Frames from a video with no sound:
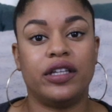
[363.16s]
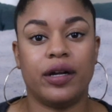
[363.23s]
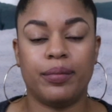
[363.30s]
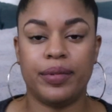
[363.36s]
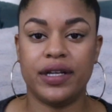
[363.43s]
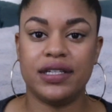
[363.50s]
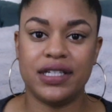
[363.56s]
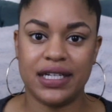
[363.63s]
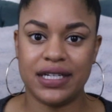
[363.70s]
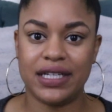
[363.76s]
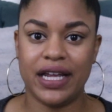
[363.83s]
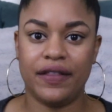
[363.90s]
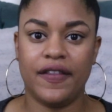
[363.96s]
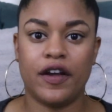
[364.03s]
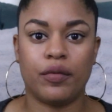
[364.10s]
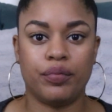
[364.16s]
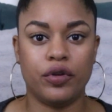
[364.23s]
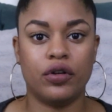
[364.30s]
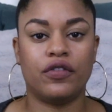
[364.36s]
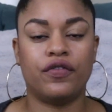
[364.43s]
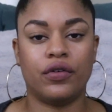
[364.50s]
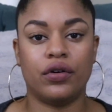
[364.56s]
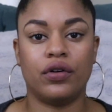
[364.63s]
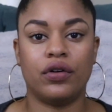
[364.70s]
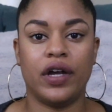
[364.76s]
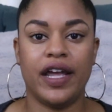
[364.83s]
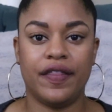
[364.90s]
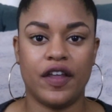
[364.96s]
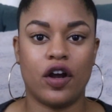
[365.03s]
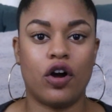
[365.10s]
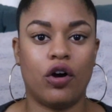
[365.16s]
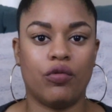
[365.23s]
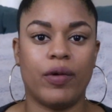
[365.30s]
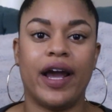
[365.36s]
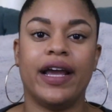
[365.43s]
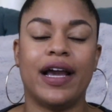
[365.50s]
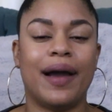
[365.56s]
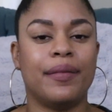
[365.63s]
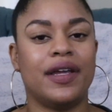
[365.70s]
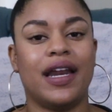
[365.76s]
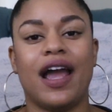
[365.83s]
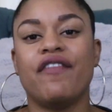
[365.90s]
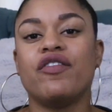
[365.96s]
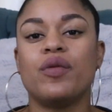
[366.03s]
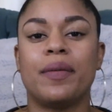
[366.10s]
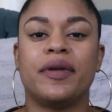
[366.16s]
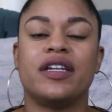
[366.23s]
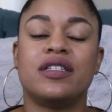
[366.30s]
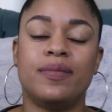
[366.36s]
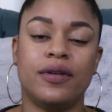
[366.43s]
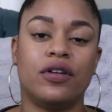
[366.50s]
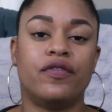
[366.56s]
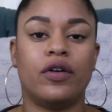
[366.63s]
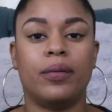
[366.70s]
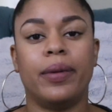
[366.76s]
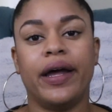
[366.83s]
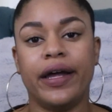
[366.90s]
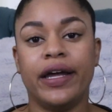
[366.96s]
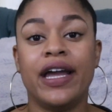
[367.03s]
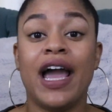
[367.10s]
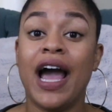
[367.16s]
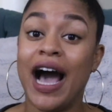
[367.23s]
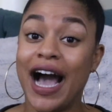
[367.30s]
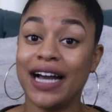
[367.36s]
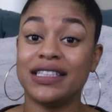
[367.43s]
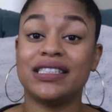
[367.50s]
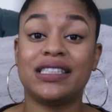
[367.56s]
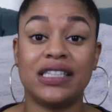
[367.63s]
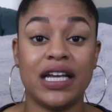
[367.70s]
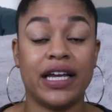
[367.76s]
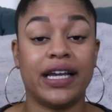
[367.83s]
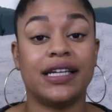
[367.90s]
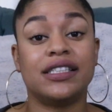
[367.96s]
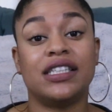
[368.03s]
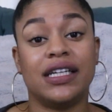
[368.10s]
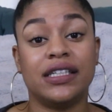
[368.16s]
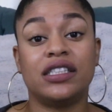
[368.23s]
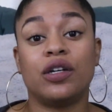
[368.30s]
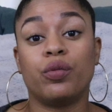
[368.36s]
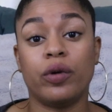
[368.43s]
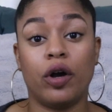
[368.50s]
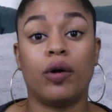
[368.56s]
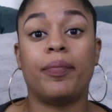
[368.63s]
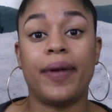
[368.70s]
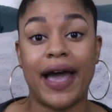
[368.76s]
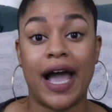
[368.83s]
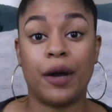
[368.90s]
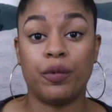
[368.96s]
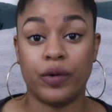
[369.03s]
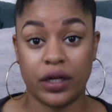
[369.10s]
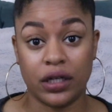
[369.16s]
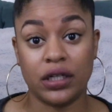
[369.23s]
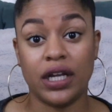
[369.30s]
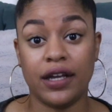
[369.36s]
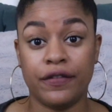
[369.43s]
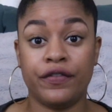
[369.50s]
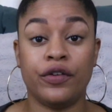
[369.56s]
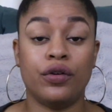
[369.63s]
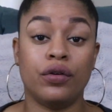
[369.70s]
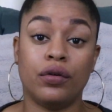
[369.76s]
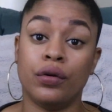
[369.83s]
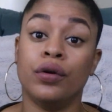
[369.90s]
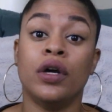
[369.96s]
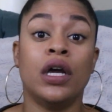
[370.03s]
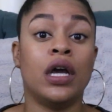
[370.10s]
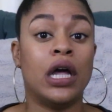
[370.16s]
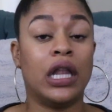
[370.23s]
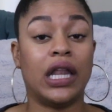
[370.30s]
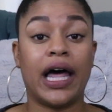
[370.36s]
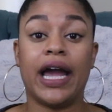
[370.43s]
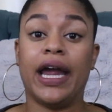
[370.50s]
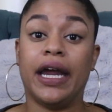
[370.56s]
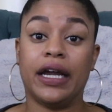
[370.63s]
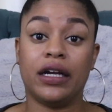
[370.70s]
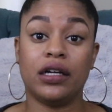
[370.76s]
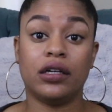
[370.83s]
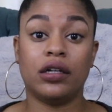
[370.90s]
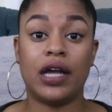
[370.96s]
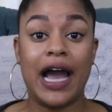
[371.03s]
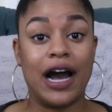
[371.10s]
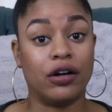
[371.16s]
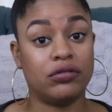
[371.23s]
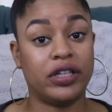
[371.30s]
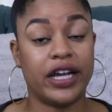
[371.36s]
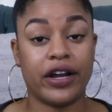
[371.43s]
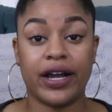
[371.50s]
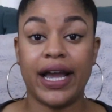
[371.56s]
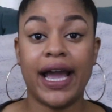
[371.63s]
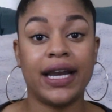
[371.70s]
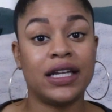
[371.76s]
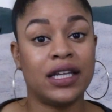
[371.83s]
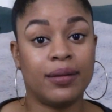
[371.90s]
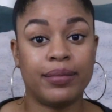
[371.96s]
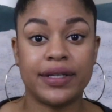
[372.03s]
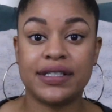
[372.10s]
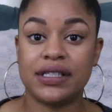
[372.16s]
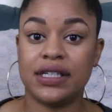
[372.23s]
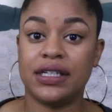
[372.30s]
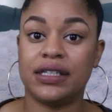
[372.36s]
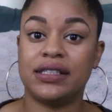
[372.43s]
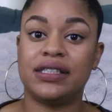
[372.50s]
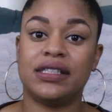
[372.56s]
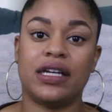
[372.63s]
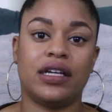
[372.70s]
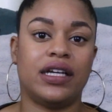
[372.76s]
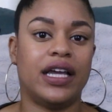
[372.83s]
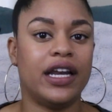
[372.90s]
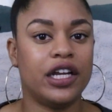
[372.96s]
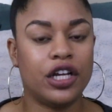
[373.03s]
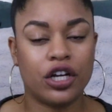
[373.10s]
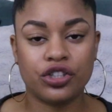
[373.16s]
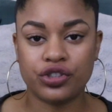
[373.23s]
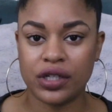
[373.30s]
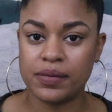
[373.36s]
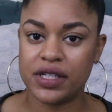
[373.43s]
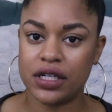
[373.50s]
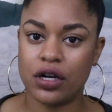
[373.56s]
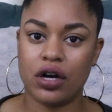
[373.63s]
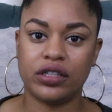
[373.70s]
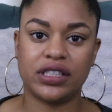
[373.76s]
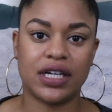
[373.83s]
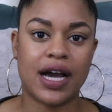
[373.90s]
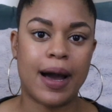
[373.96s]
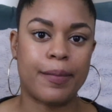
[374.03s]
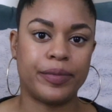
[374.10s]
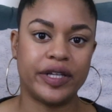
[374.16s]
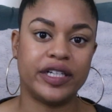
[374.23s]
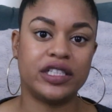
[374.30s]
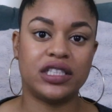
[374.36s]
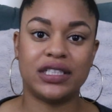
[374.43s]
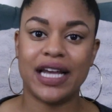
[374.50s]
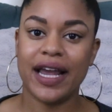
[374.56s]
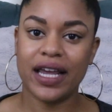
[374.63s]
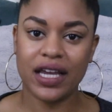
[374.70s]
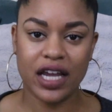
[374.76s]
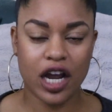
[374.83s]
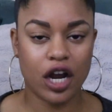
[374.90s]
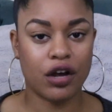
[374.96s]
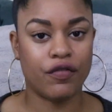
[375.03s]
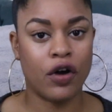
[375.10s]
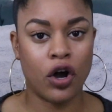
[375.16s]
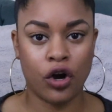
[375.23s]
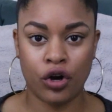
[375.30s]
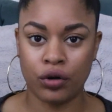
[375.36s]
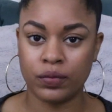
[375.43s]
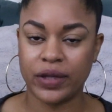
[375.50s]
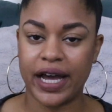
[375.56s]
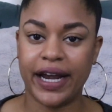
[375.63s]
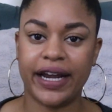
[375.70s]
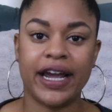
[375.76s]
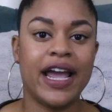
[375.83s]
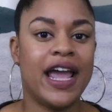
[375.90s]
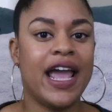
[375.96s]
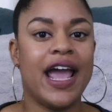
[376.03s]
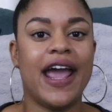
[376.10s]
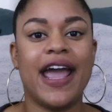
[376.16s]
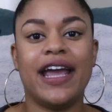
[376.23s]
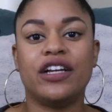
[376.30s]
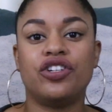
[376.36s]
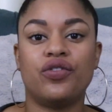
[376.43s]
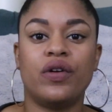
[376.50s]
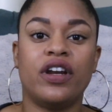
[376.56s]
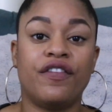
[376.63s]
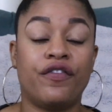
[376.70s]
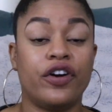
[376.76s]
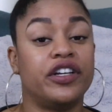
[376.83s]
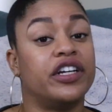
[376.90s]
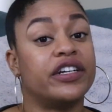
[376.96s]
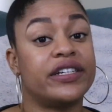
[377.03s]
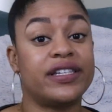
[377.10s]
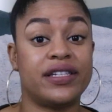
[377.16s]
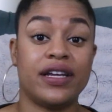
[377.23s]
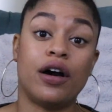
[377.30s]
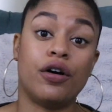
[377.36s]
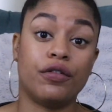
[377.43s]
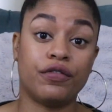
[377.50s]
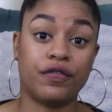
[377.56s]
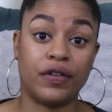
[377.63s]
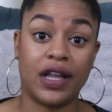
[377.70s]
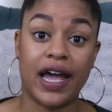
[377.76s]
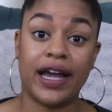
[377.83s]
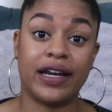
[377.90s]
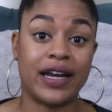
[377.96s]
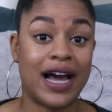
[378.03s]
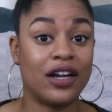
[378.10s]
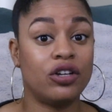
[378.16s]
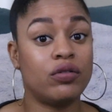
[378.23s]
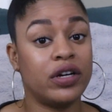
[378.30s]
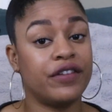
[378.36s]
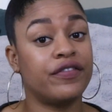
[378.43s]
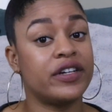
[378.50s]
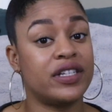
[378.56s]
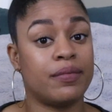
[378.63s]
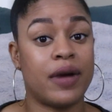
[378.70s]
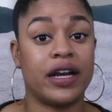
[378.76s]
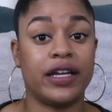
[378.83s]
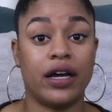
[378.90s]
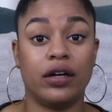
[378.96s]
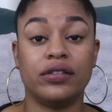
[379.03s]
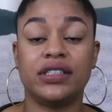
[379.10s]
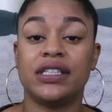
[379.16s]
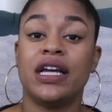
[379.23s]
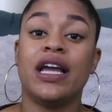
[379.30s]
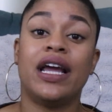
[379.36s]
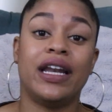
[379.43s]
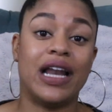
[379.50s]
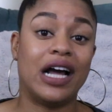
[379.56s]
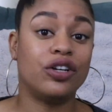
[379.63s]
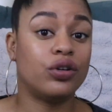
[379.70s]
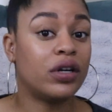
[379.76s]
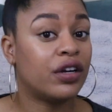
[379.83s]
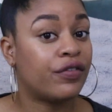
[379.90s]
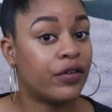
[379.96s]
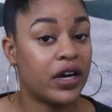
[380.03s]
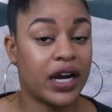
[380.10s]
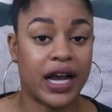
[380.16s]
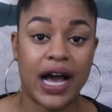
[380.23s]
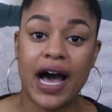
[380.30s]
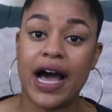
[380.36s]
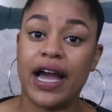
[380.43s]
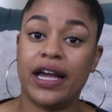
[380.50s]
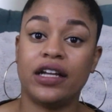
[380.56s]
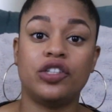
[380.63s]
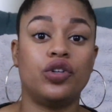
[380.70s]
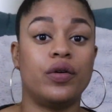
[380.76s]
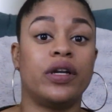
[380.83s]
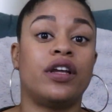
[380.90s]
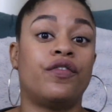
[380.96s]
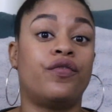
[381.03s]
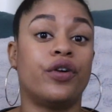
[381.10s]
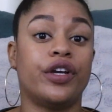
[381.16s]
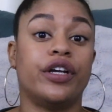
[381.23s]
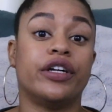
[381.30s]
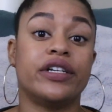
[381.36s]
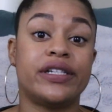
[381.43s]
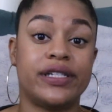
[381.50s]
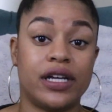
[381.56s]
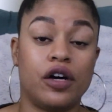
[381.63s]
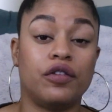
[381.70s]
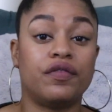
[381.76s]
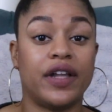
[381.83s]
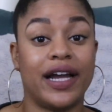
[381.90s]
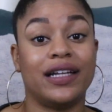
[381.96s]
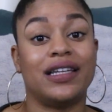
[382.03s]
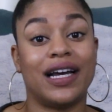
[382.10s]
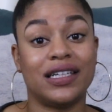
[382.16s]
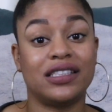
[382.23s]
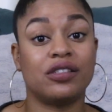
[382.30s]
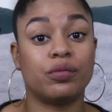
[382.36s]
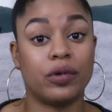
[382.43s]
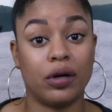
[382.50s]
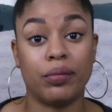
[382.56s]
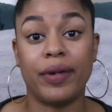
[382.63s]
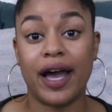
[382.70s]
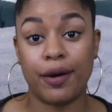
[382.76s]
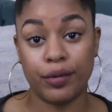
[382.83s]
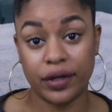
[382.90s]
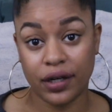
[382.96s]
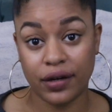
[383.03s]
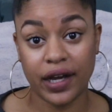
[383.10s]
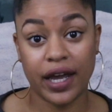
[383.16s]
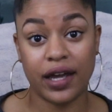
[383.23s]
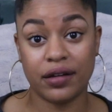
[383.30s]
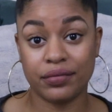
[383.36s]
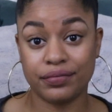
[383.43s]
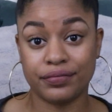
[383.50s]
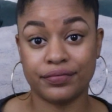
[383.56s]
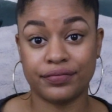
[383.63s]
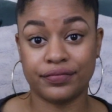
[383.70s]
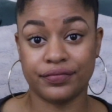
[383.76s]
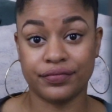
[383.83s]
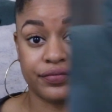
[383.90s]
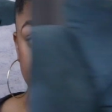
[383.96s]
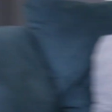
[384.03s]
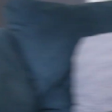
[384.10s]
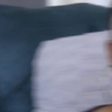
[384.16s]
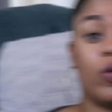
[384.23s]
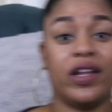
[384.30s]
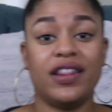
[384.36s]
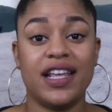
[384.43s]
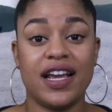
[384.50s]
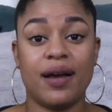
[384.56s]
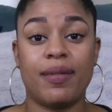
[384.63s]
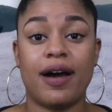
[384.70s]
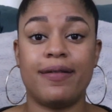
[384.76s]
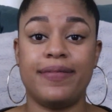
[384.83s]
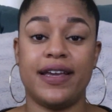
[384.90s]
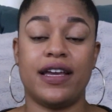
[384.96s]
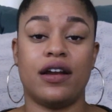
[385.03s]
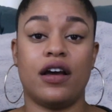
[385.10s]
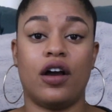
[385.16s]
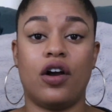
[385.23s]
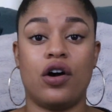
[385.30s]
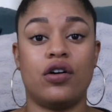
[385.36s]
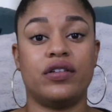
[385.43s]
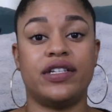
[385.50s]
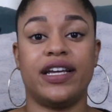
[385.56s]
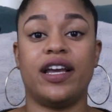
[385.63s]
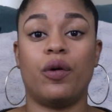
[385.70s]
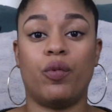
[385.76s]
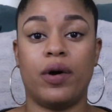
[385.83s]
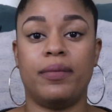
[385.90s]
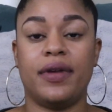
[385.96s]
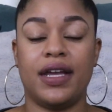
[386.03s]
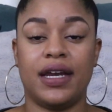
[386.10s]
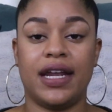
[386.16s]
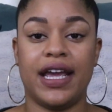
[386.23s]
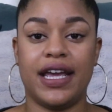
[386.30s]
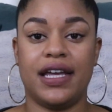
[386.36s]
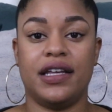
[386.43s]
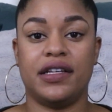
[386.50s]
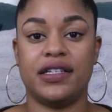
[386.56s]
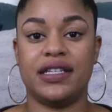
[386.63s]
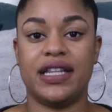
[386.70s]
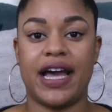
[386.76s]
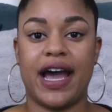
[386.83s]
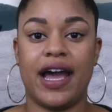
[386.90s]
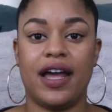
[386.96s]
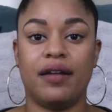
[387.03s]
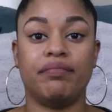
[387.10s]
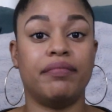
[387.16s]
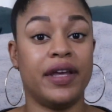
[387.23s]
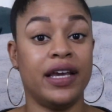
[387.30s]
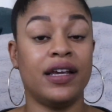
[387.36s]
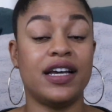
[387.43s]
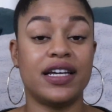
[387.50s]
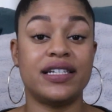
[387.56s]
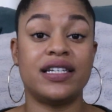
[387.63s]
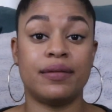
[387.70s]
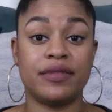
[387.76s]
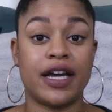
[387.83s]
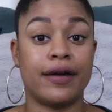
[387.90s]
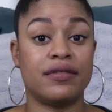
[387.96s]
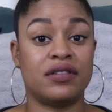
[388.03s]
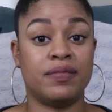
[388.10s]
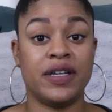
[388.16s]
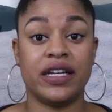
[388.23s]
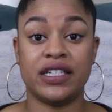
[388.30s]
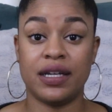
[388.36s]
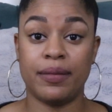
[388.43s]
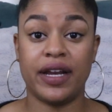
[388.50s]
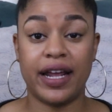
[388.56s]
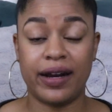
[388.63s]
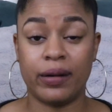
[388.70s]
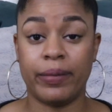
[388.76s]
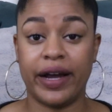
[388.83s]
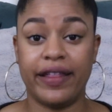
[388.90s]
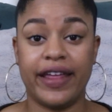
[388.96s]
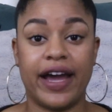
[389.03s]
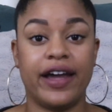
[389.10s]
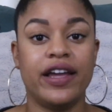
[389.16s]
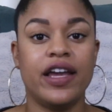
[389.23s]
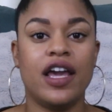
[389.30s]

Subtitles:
their business, and they're beautiful in their own right. I mean, every woman is beautiful, but I just think it's a real bad one if you, like, out there handling business, getting your dreams and goals accomplished, taking care of home, like, and doing it for yourself. Like, not doing it for somebody else, not doing it for a guy, doing it for yourself. Like, that's a real bad one, okay? So one thing about being a gold digging woman is that men could sometimes be intimidated by that,